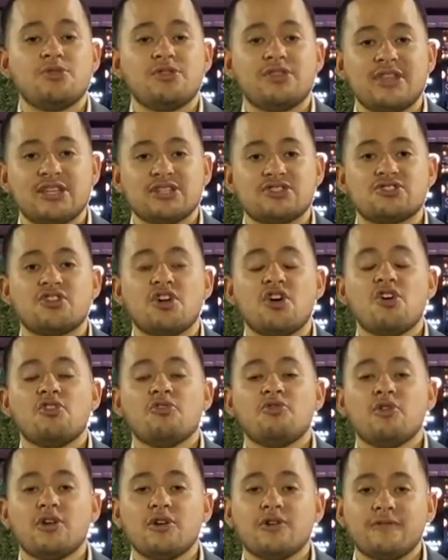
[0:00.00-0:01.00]
this
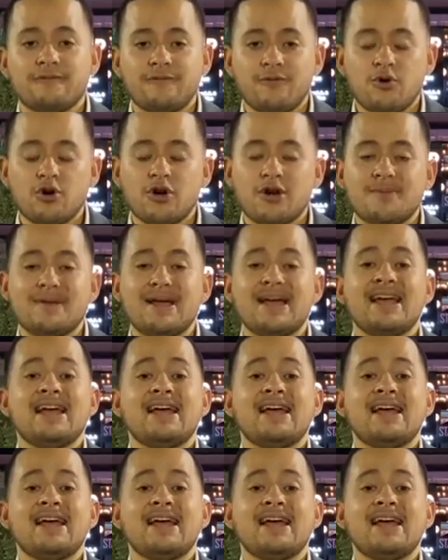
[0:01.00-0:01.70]
run of form